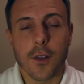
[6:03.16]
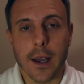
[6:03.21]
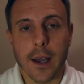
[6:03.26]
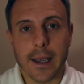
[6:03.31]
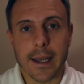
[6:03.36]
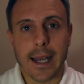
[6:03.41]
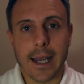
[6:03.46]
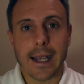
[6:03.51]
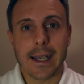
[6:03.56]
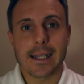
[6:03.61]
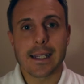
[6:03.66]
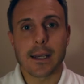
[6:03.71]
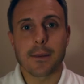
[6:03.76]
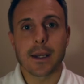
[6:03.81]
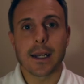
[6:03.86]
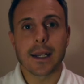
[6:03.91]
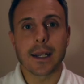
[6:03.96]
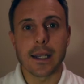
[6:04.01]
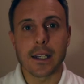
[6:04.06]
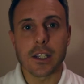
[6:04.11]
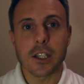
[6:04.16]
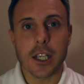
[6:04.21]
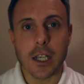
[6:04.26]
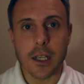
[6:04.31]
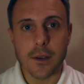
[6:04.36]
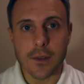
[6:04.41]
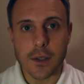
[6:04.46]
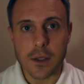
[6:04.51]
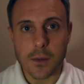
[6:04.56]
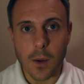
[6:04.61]
that I can academically
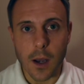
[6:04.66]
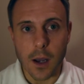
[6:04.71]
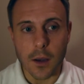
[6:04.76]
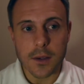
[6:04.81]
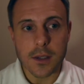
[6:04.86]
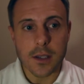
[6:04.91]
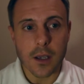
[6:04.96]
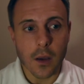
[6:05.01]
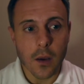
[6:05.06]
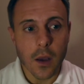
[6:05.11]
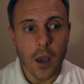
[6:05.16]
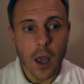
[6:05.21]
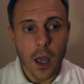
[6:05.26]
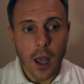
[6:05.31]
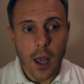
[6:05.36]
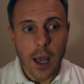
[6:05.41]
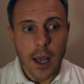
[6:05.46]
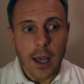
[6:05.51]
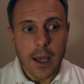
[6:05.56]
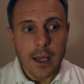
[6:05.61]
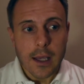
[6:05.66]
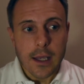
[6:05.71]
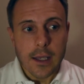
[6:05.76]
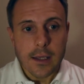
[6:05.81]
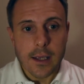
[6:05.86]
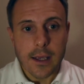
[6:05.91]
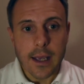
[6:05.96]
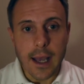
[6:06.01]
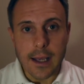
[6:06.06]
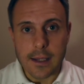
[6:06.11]
achieve as well. So
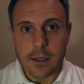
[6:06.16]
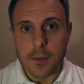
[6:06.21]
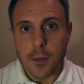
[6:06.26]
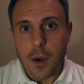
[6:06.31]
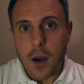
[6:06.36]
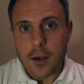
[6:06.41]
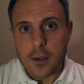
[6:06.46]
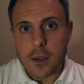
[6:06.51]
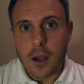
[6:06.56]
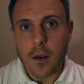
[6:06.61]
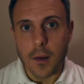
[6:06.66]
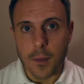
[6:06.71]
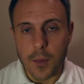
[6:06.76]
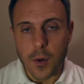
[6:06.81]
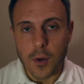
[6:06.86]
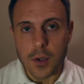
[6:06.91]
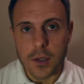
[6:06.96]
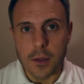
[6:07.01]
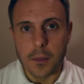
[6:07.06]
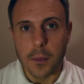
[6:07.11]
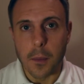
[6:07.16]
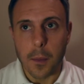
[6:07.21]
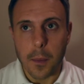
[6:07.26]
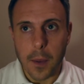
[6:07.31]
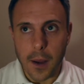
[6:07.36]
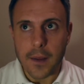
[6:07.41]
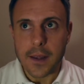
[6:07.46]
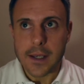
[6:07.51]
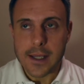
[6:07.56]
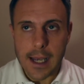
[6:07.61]
marks are important,
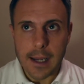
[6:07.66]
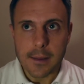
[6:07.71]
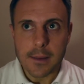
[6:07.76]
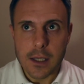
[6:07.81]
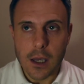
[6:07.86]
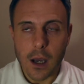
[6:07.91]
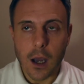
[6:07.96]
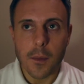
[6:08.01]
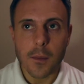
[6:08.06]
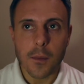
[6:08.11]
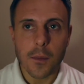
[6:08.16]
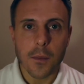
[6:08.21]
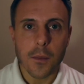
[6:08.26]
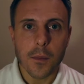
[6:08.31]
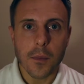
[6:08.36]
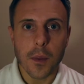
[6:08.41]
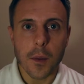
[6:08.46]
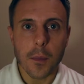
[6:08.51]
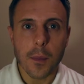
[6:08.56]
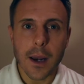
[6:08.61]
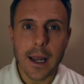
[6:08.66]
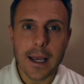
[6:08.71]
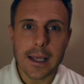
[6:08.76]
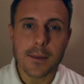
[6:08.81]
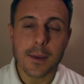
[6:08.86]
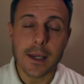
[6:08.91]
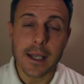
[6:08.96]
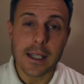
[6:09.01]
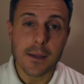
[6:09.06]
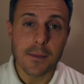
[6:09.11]
but at the same time, the
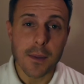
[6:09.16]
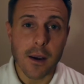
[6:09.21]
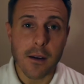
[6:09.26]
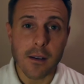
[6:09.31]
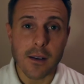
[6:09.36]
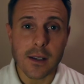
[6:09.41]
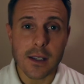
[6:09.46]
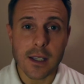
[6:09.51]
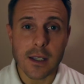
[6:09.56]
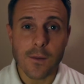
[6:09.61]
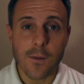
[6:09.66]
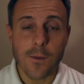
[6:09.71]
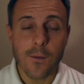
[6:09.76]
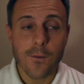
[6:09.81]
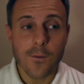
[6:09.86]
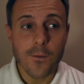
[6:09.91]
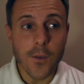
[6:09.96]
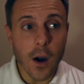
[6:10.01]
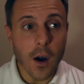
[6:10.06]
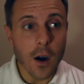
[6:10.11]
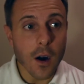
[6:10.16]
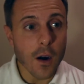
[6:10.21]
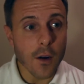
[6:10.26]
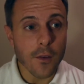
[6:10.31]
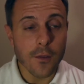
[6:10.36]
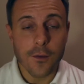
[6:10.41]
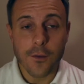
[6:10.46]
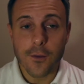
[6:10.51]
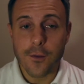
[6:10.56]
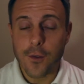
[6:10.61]
placement experience is far
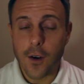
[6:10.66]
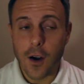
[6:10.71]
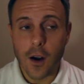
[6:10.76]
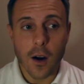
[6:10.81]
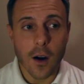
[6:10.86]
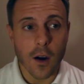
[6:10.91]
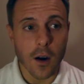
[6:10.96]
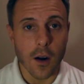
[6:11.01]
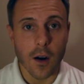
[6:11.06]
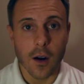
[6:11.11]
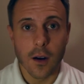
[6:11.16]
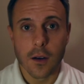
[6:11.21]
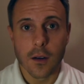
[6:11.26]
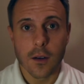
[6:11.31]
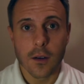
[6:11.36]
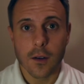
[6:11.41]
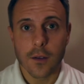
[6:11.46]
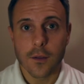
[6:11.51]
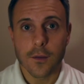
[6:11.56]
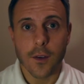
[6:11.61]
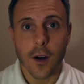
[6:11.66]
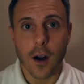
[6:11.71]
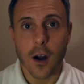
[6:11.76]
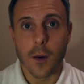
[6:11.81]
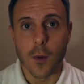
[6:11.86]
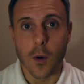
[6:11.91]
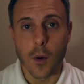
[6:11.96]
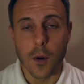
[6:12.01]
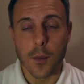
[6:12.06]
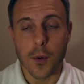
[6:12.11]

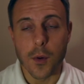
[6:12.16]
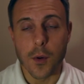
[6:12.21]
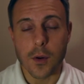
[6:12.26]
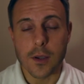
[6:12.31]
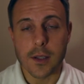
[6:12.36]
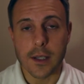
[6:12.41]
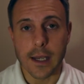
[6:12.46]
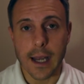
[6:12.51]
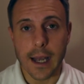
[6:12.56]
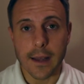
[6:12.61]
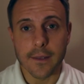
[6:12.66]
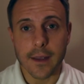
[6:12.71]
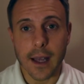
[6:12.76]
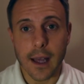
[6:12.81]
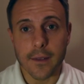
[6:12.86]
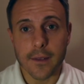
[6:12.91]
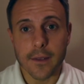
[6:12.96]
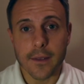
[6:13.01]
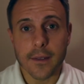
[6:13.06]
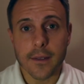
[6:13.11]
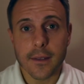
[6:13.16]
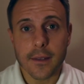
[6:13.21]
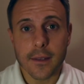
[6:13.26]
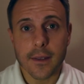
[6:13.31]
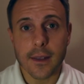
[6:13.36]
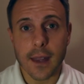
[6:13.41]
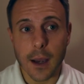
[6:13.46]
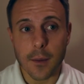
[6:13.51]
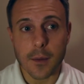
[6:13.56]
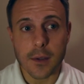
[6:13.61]
more important, and
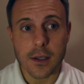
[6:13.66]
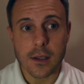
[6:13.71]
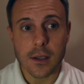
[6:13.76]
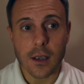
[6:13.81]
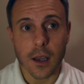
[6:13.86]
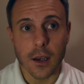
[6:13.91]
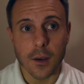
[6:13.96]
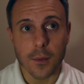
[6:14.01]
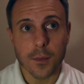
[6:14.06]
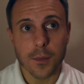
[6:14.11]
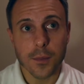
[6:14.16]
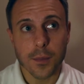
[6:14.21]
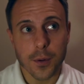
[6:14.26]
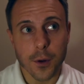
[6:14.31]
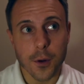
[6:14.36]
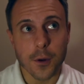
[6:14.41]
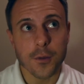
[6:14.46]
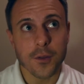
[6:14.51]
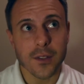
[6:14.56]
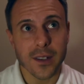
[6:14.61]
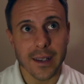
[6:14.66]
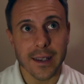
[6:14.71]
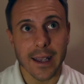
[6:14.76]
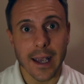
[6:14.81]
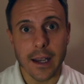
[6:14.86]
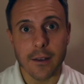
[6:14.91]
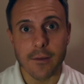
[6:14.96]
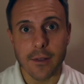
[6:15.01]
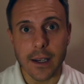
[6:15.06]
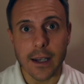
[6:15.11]
that was kind of proof
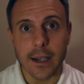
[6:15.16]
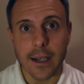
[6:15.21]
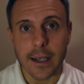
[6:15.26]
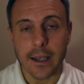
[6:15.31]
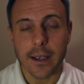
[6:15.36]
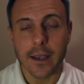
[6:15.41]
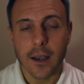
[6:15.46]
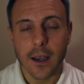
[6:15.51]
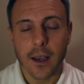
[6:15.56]
today, really.